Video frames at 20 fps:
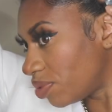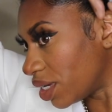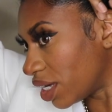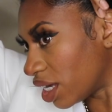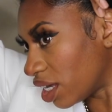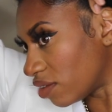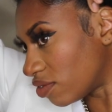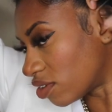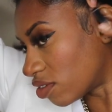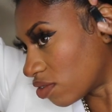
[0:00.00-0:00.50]

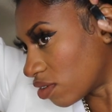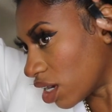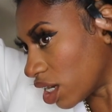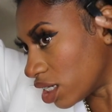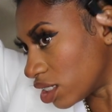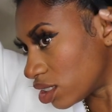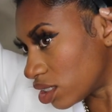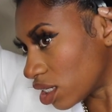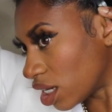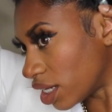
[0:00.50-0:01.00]
bit of a
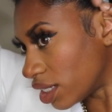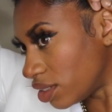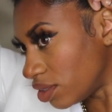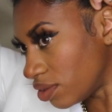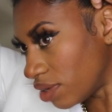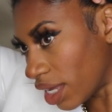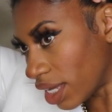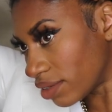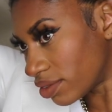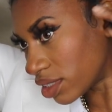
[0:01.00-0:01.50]
rush. I
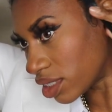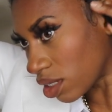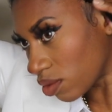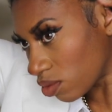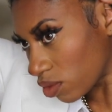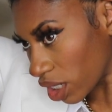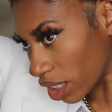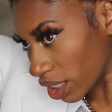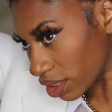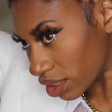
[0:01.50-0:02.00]
do have
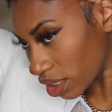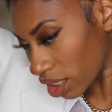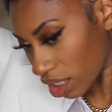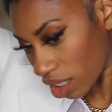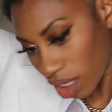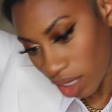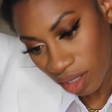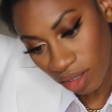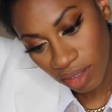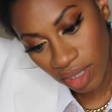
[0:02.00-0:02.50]
somewhere to
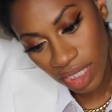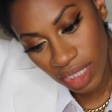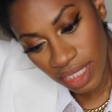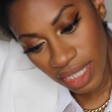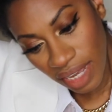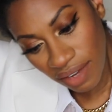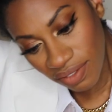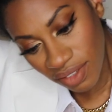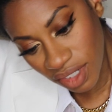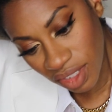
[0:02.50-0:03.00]
go this
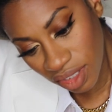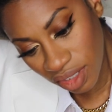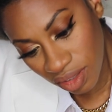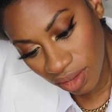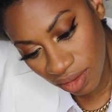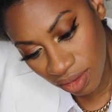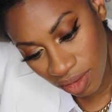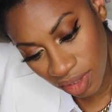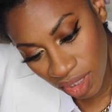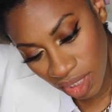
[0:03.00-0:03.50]

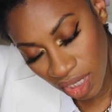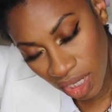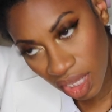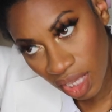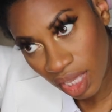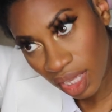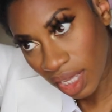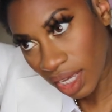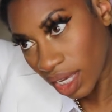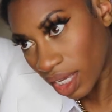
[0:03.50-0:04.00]
afternoon
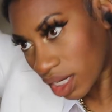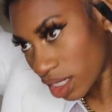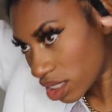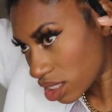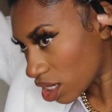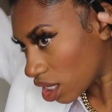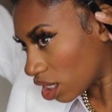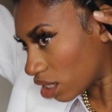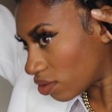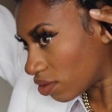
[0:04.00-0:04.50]
and
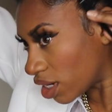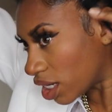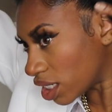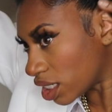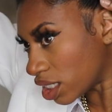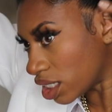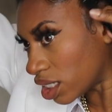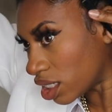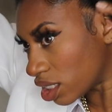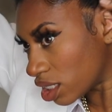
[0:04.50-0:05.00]
it's
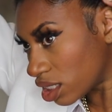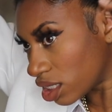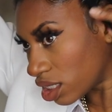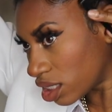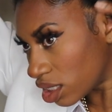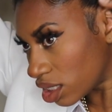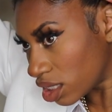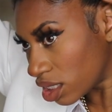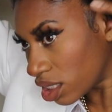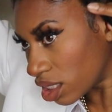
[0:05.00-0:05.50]
already
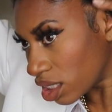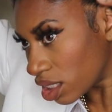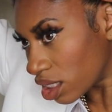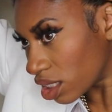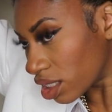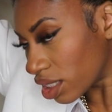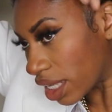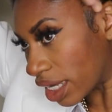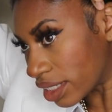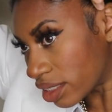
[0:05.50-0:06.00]

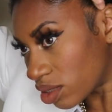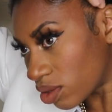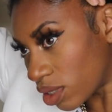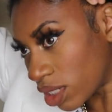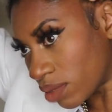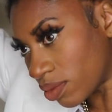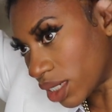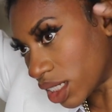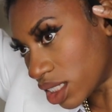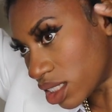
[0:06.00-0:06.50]
like
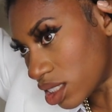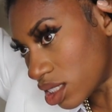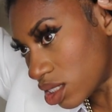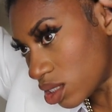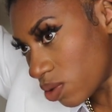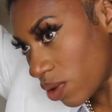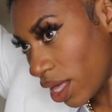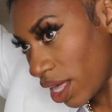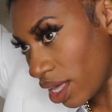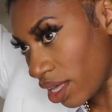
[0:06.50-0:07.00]
20 minutes to
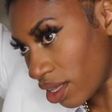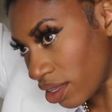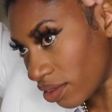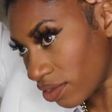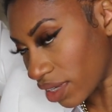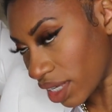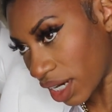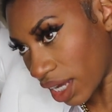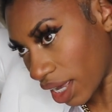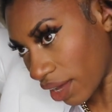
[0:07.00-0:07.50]

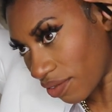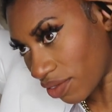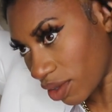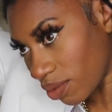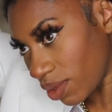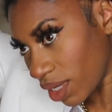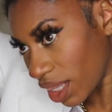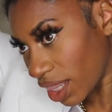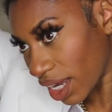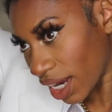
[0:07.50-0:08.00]
12 and I have to
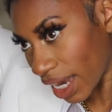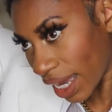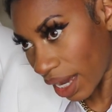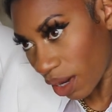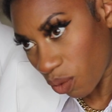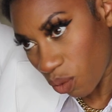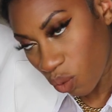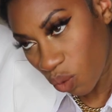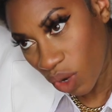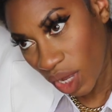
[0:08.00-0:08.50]
be there at
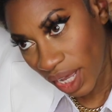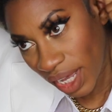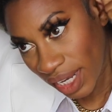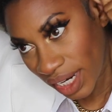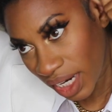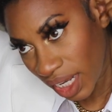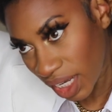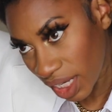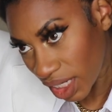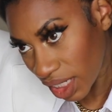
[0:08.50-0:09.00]

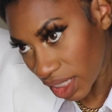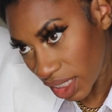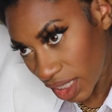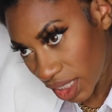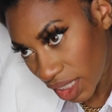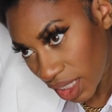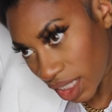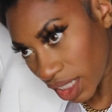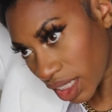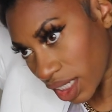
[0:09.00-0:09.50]
1.
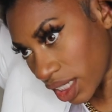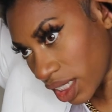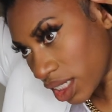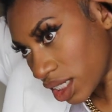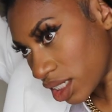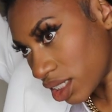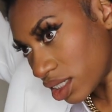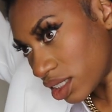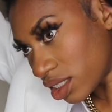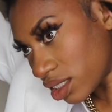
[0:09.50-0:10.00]

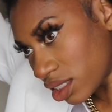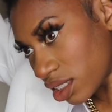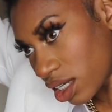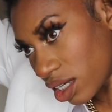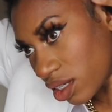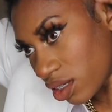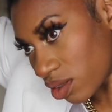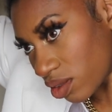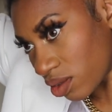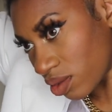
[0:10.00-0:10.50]

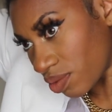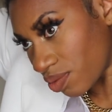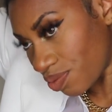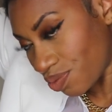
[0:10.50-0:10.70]
So